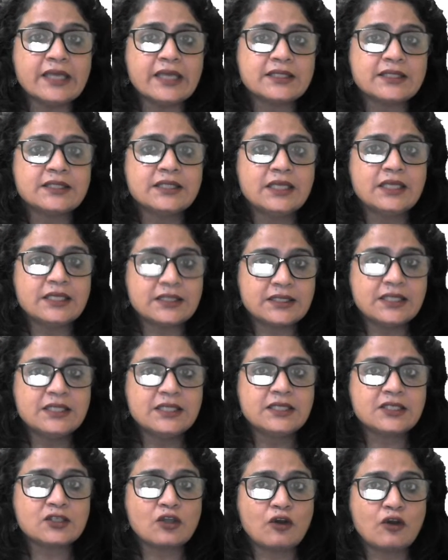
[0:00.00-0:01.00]

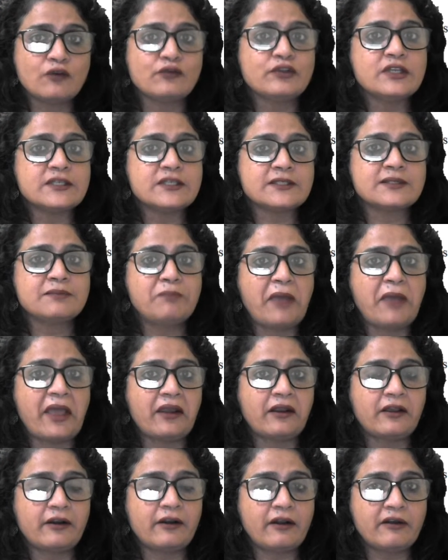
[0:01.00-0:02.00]
essence of this
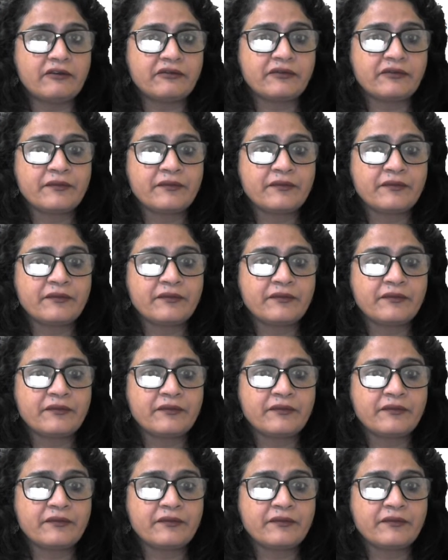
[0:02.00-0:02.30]
paragraph.